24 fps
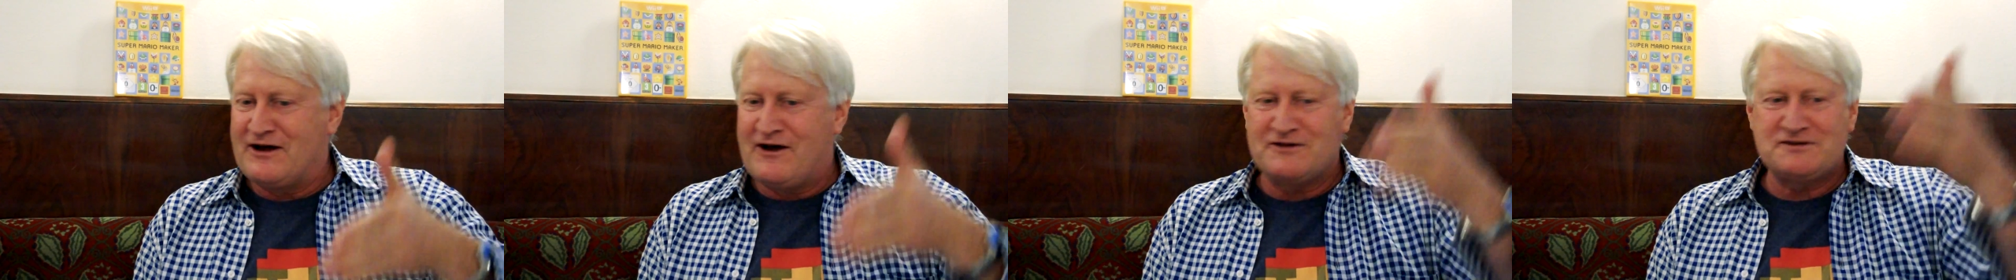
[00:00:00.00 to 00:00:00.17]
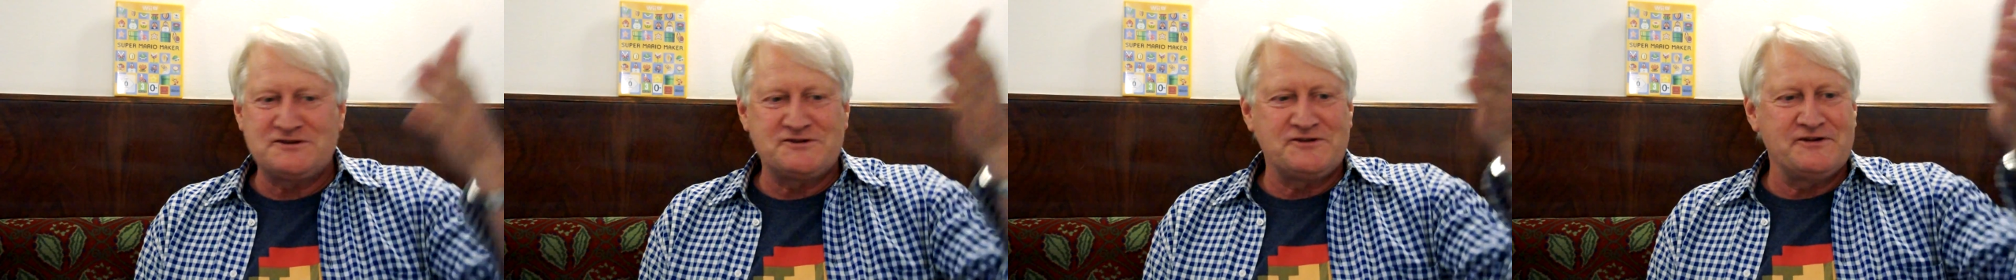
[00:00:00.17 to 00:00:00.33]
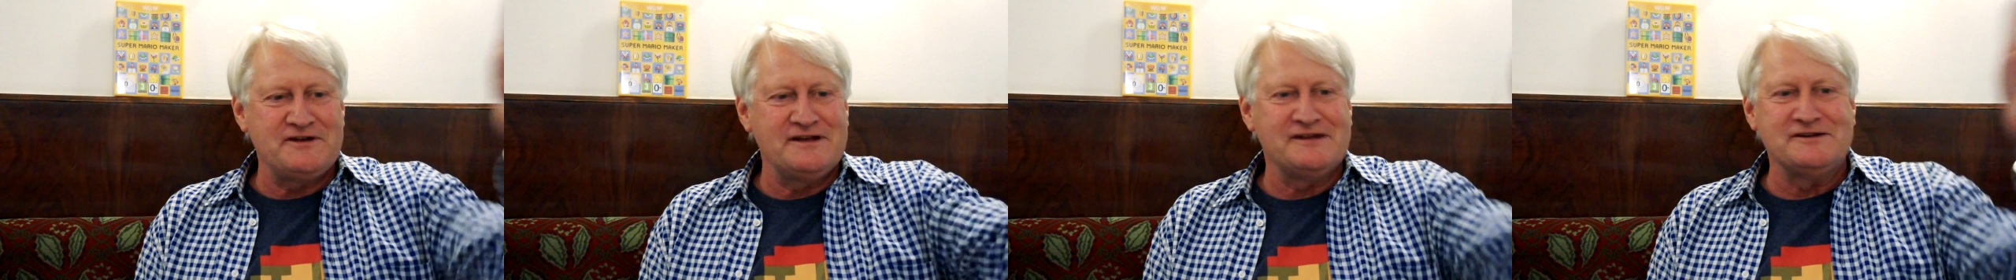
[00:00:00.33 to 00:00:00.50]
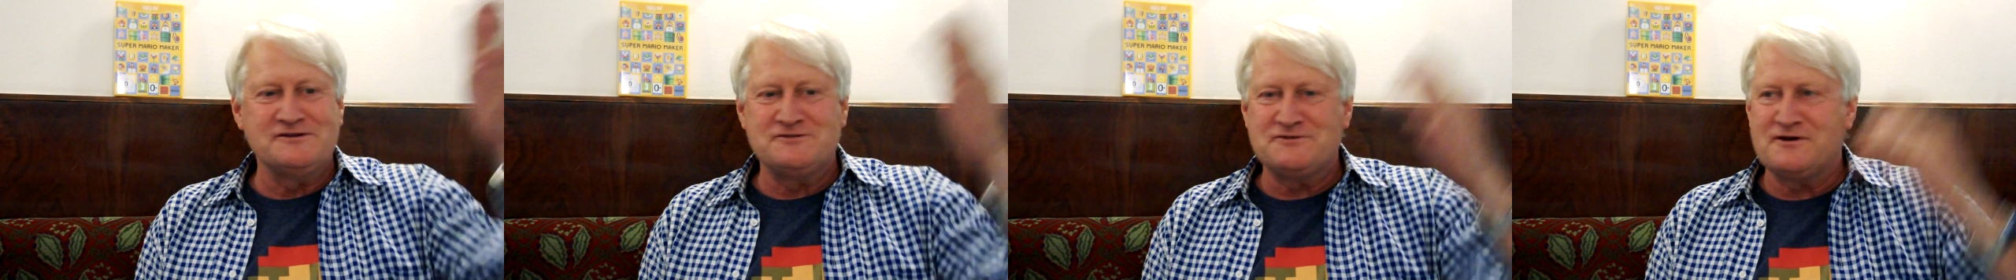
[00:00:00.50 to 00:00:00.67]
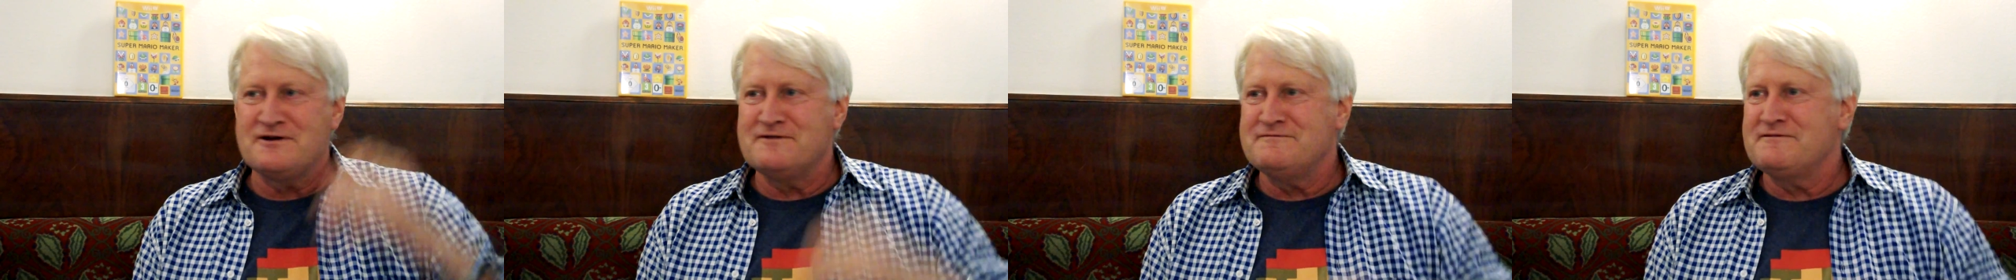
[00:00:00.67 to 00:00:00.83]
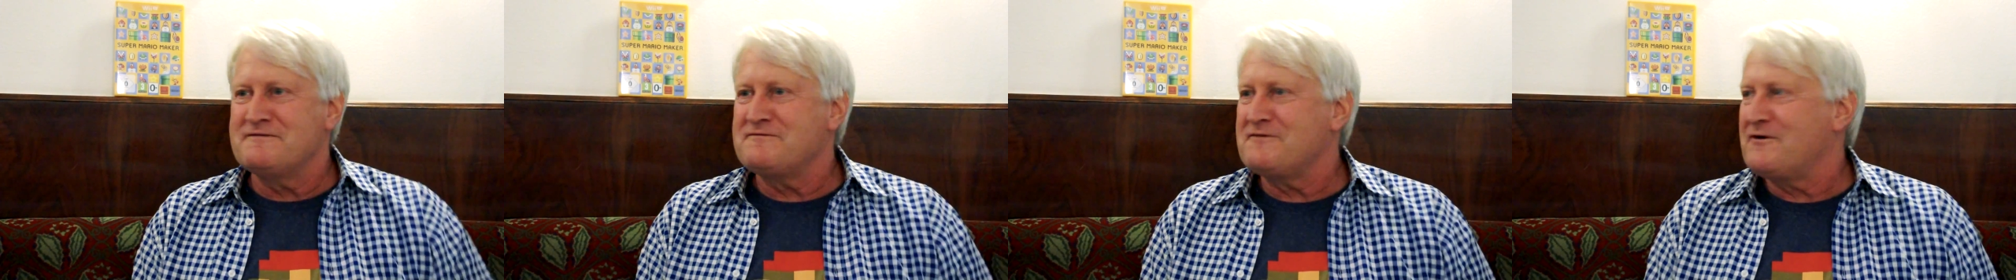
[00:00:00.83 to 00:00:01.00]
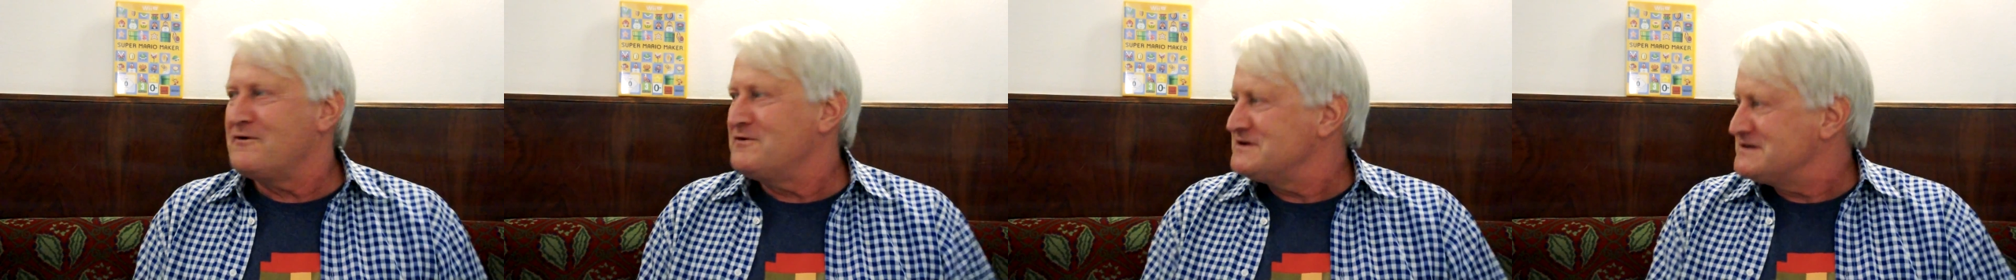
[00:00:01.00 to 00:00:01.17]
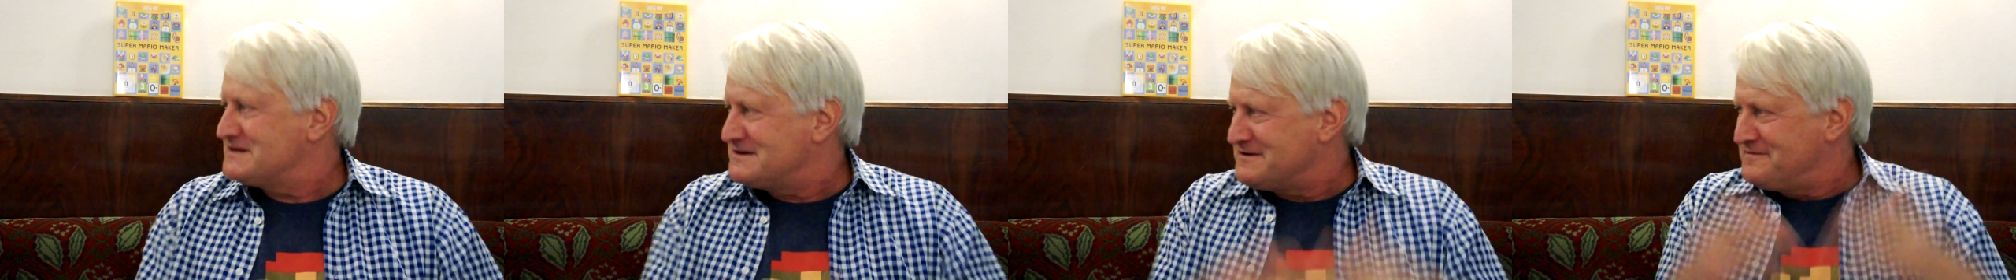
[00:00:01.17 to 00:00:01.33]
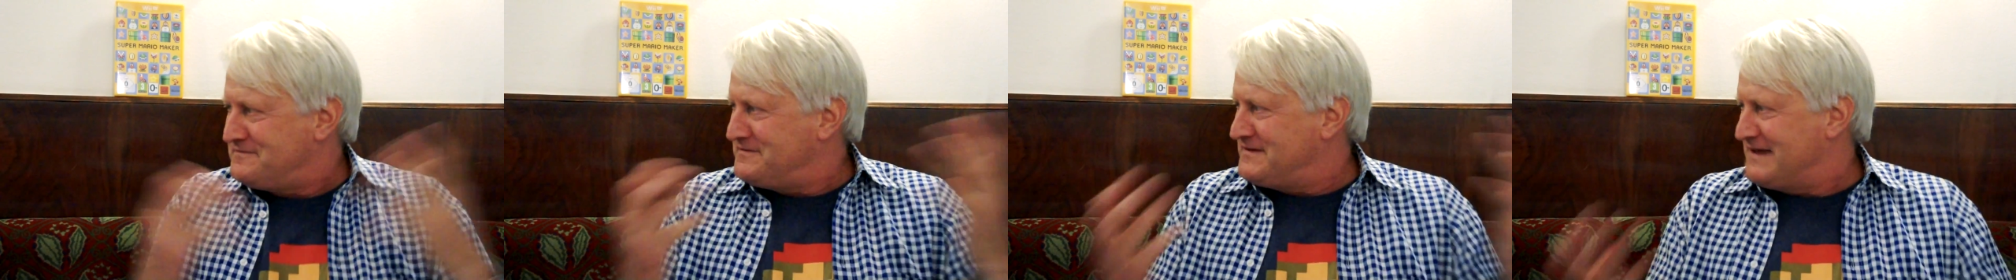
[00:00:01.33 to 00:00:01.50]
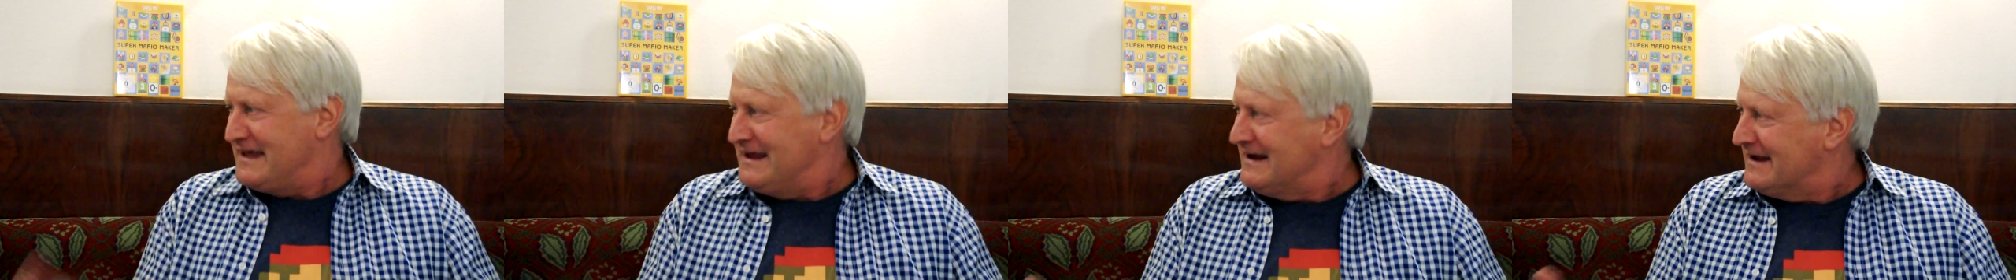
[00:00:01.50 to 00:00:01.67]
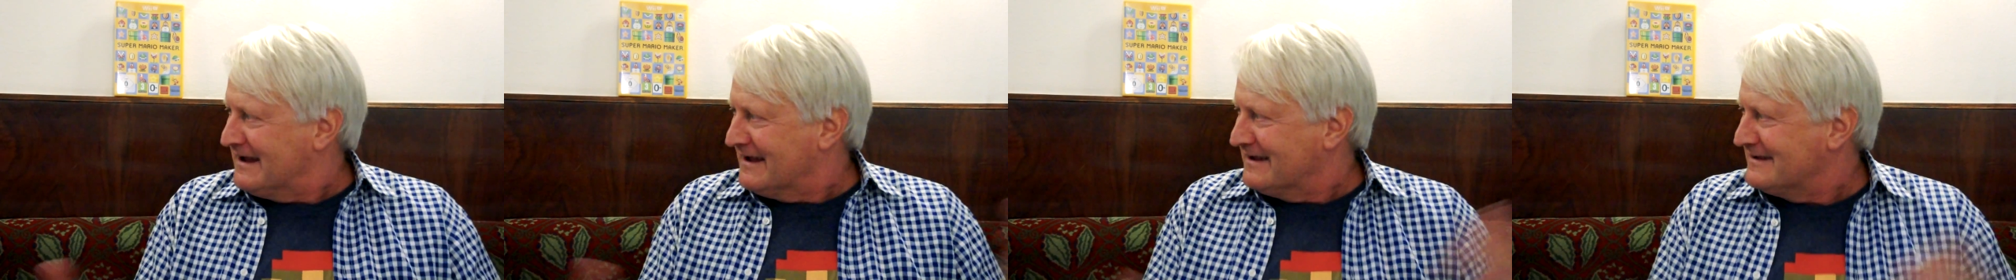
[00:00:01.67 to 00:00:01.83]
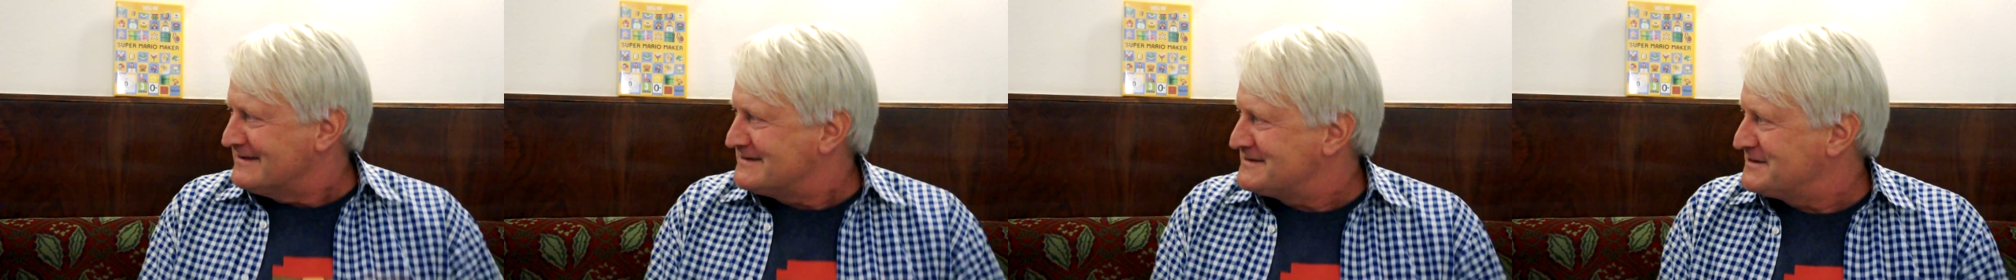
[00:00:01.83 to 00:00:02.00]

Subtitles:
Austria and drove, of course, to Vienna.